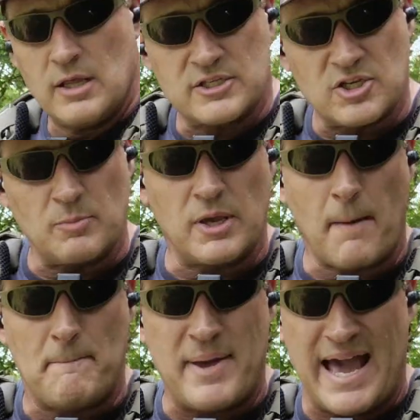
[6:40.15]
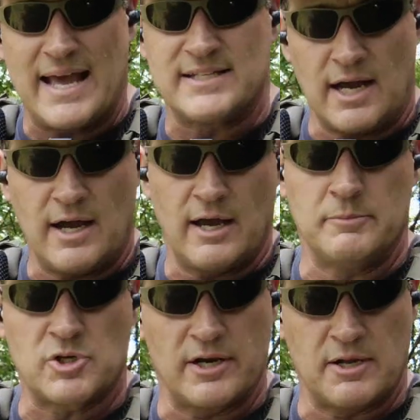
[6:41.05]
it's going to be a bad
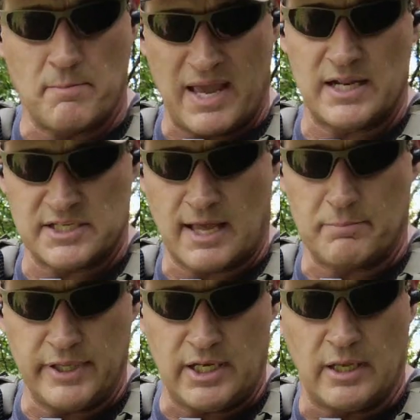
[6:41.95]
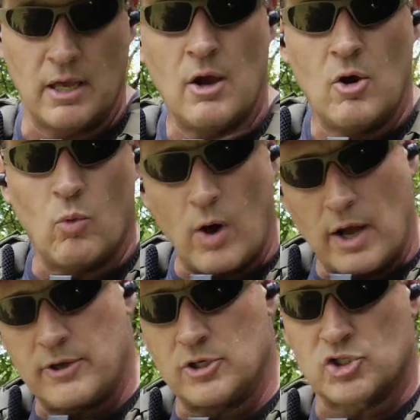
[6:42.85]
time trying to manage that bleeding
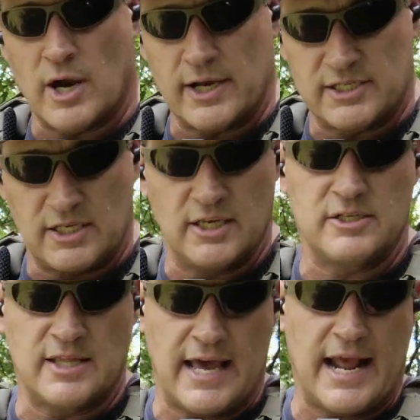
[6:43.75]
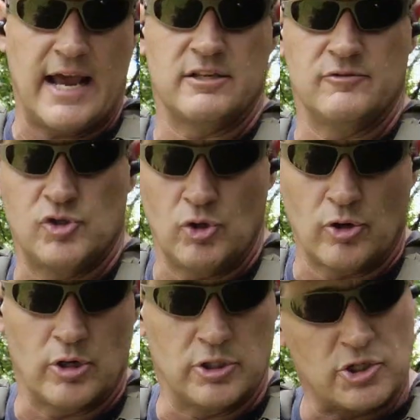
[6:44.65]
while you're trying to get to that active
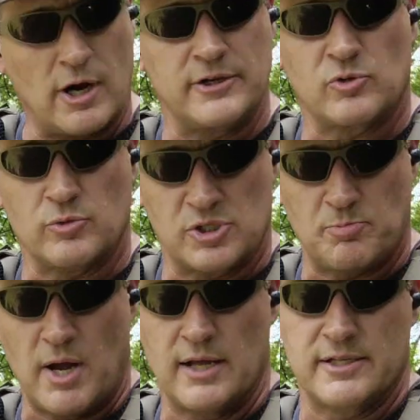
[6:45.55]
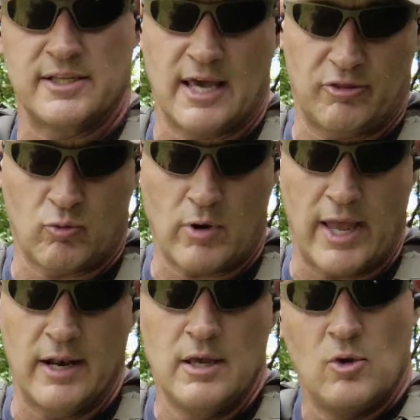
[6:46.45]
shooter or trying to respond to that
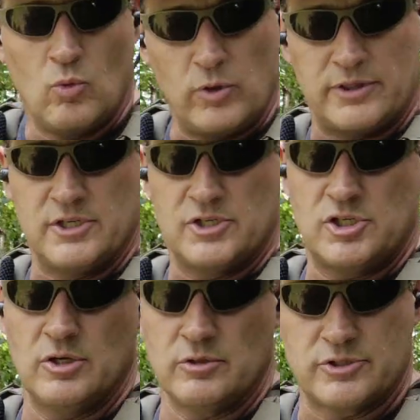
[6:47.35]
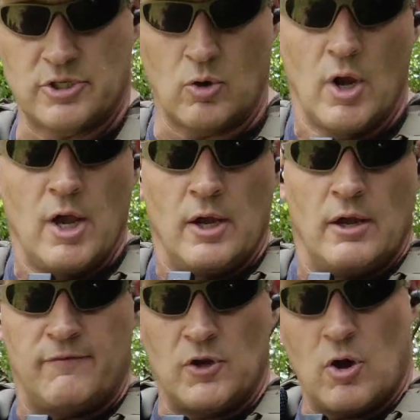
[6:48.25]
threat with this shield. So
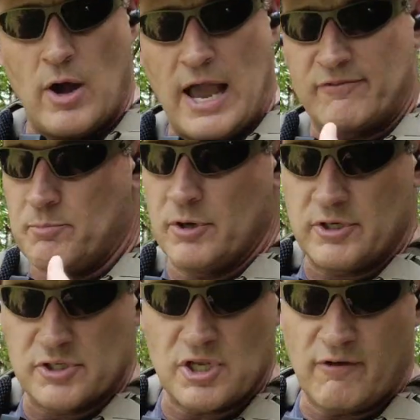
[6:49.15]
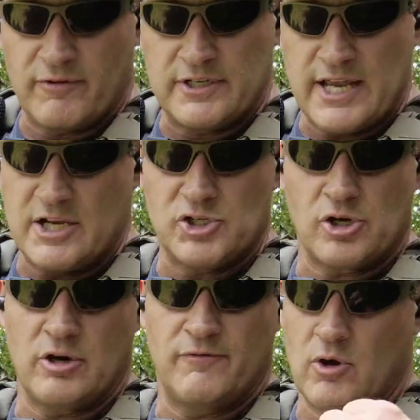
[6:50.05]
if you don't have to put yourself in
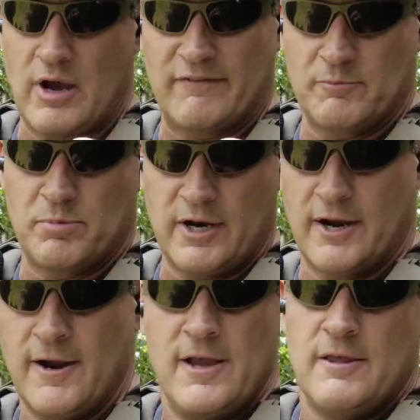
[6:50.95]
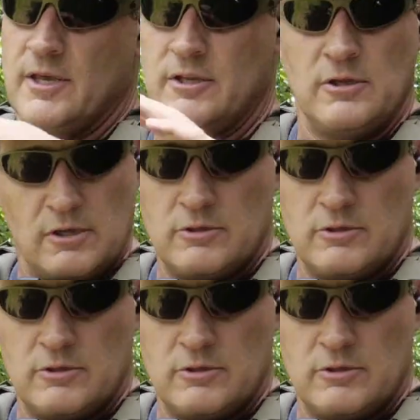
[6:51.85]
danger, if you don't have to put it, under, then